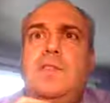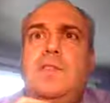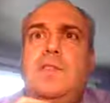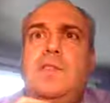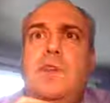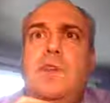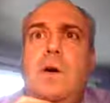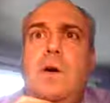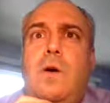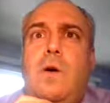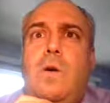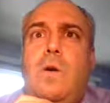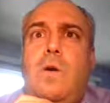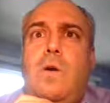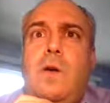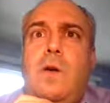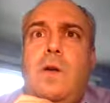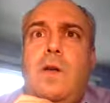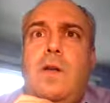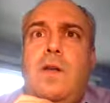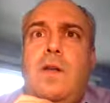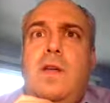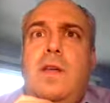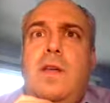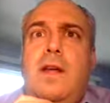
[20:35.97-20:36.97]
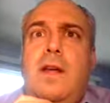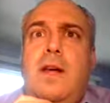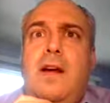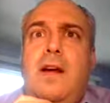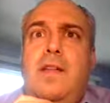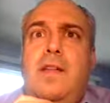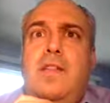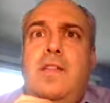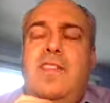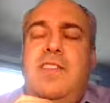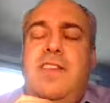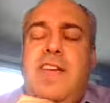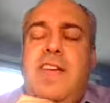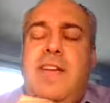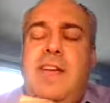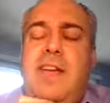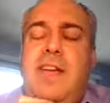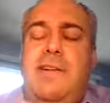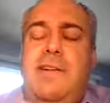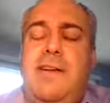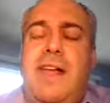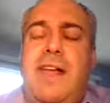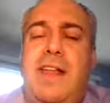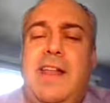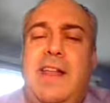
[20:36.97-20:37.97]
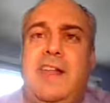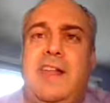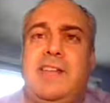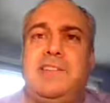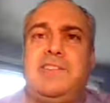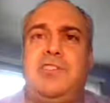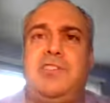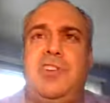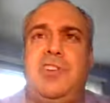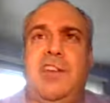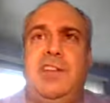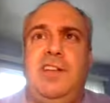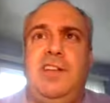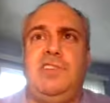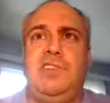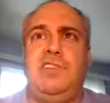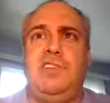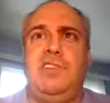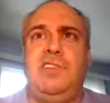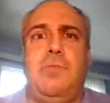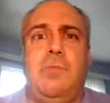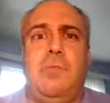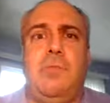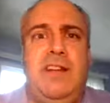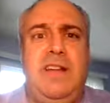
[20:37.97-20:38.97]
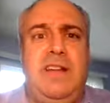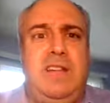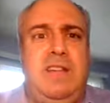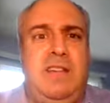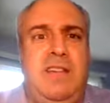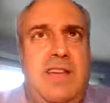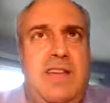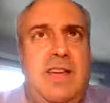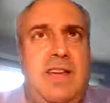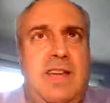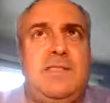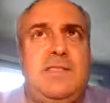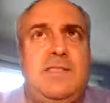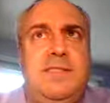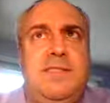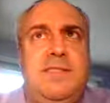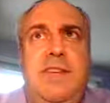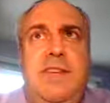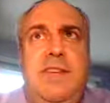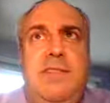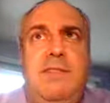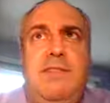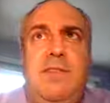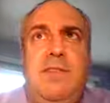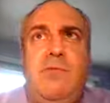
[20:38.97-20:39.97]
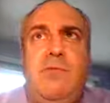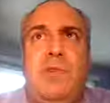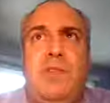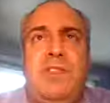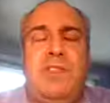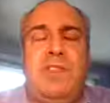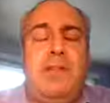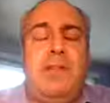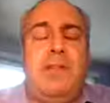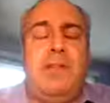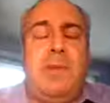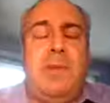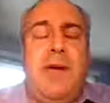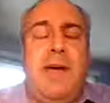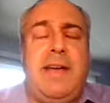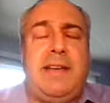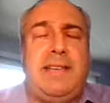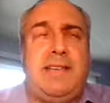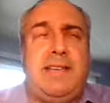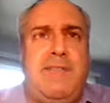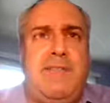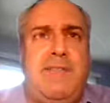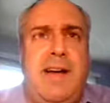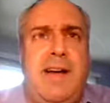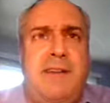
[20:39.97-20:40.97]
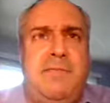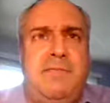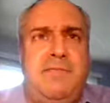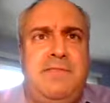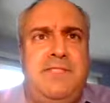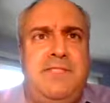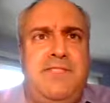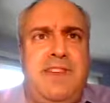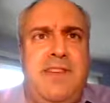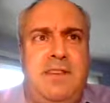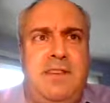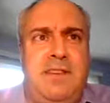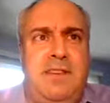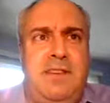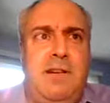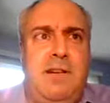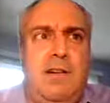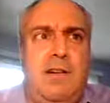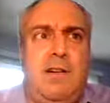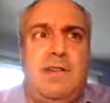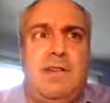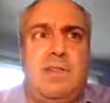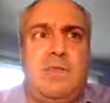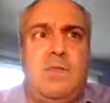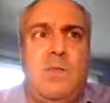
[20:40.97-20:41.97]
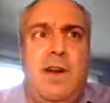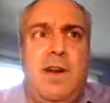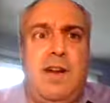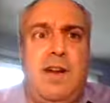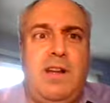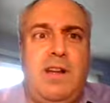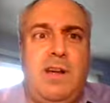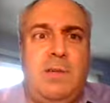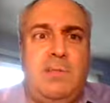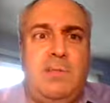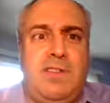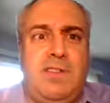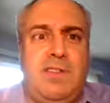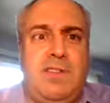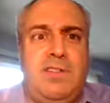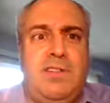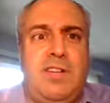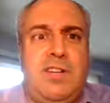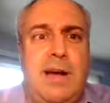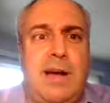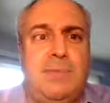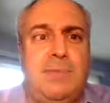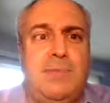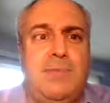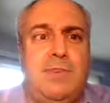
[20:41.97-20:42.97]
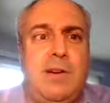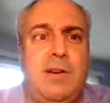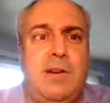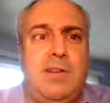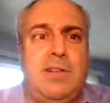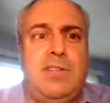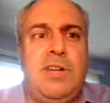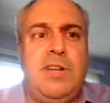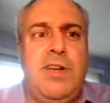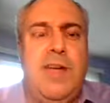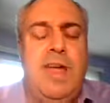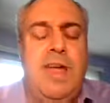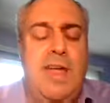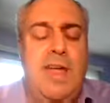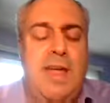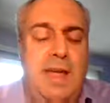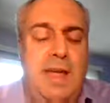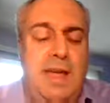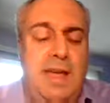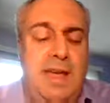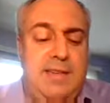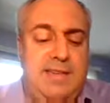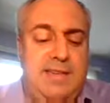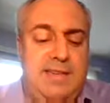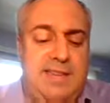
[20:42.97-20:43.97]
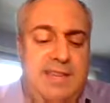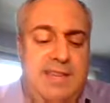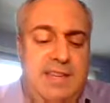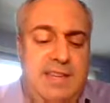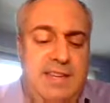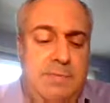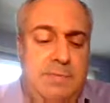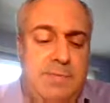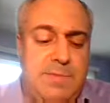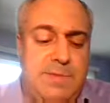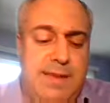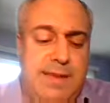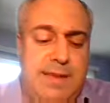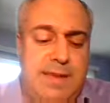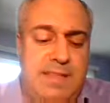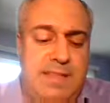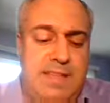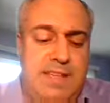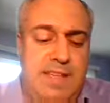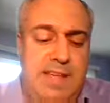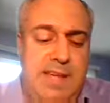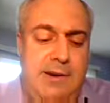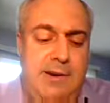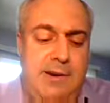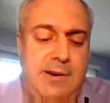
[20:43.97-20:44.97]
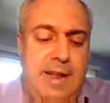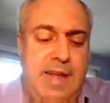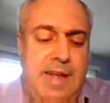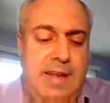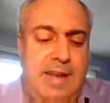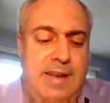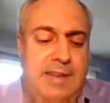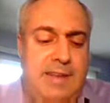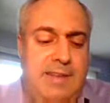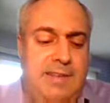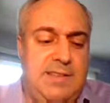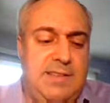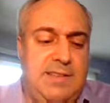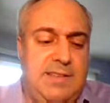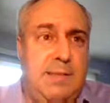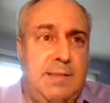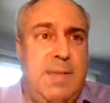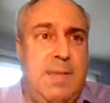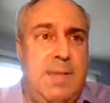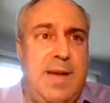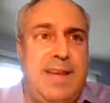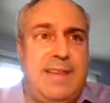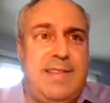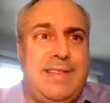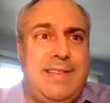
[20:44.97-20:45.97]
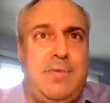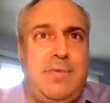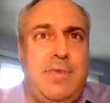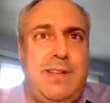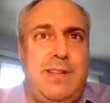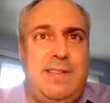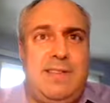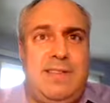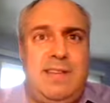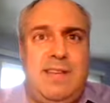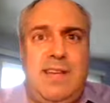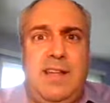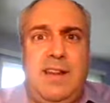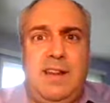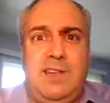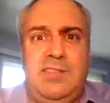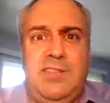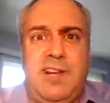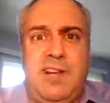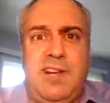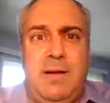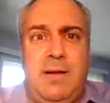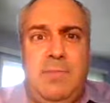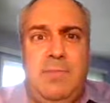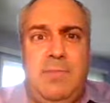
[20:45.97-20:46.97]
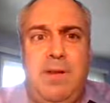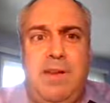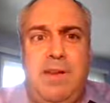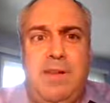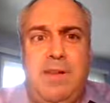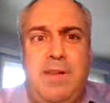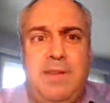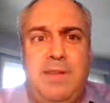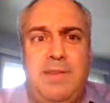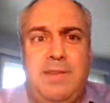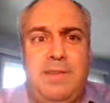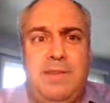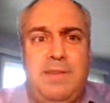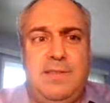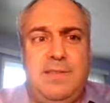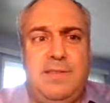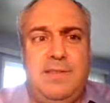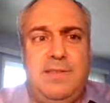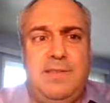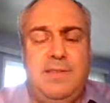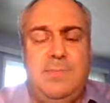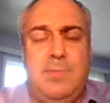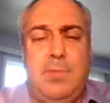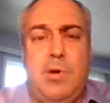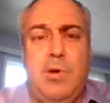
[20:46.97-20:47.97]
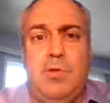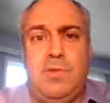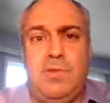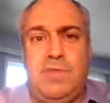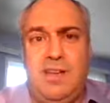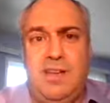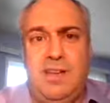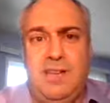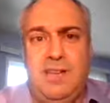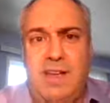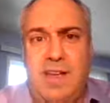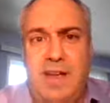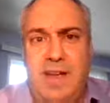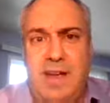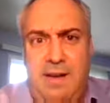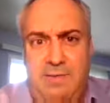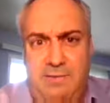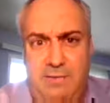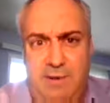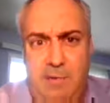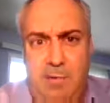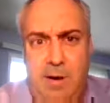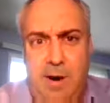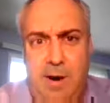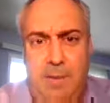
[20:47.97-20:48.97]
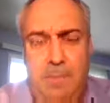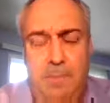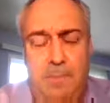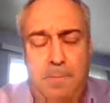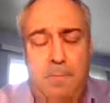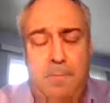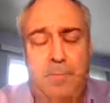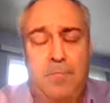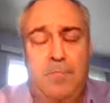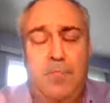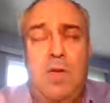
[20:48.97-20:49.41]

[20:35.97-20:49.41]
So the internet has changed so many things, even within the past 5 to 10 years when it comes to job search. It seems like the internet is the best place to get a job because there's posting everywhere.